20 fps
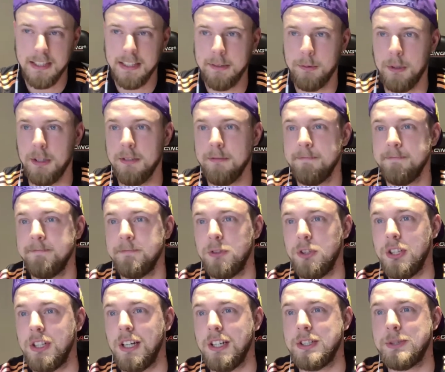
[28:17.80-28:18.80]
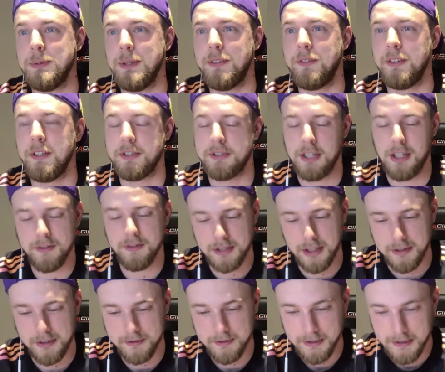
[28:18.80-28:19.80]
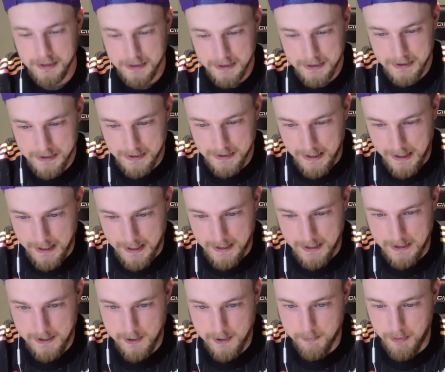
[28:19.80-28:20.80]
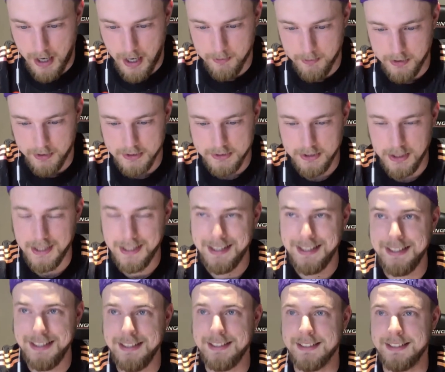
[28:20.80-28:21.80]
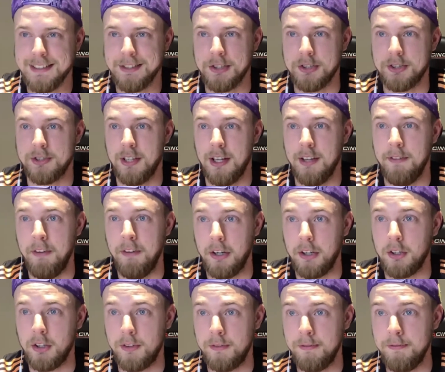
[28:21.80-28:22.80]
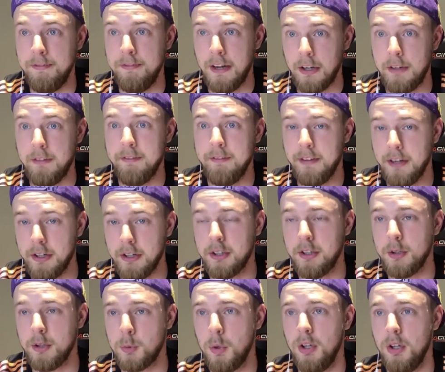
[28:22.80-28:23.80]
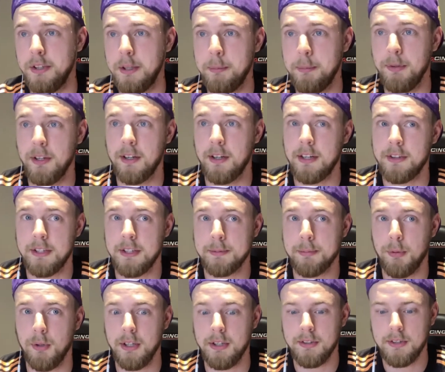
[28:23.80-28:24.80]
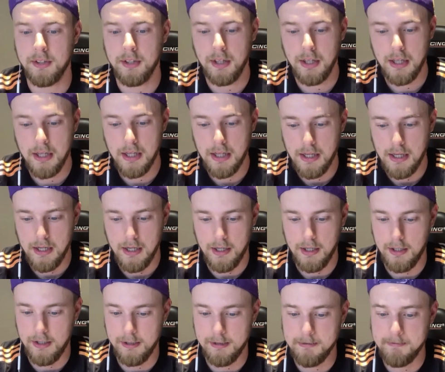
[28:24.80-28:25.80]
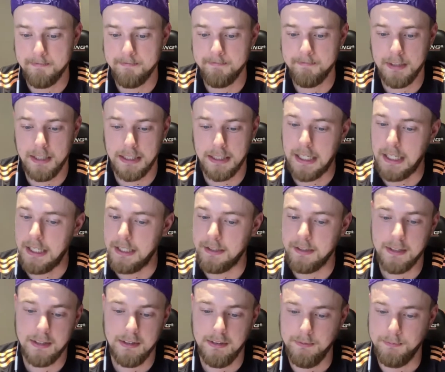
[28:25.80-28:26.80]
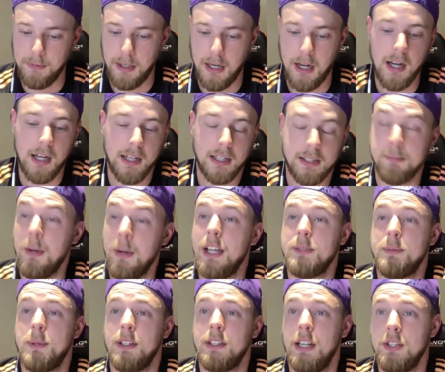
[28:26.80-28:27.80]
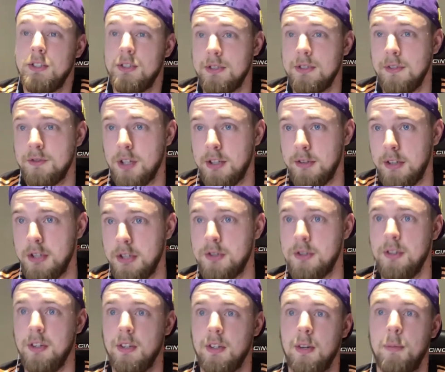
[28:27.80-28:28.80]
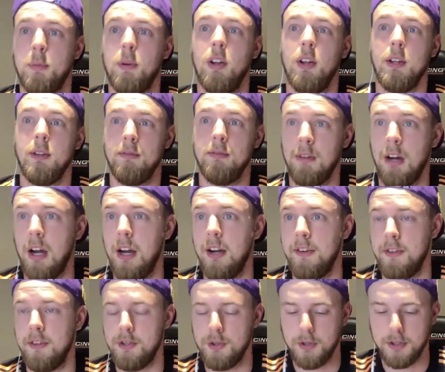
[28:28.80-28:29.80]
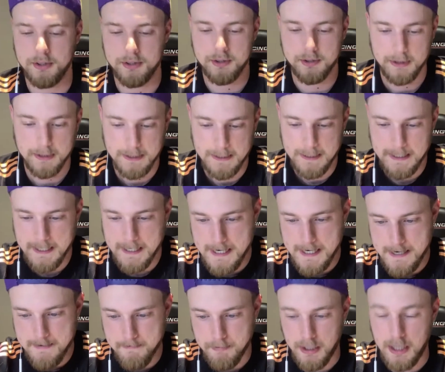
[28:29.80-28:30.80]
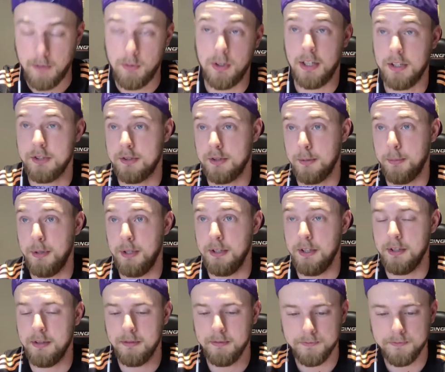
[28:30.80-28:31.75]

Well, you guys speak for yourselves then. I'm going to say he's just a very, very, very good quality player at this point. Again, my expectations of generational are probably higher than yours, but everyone has their opinion.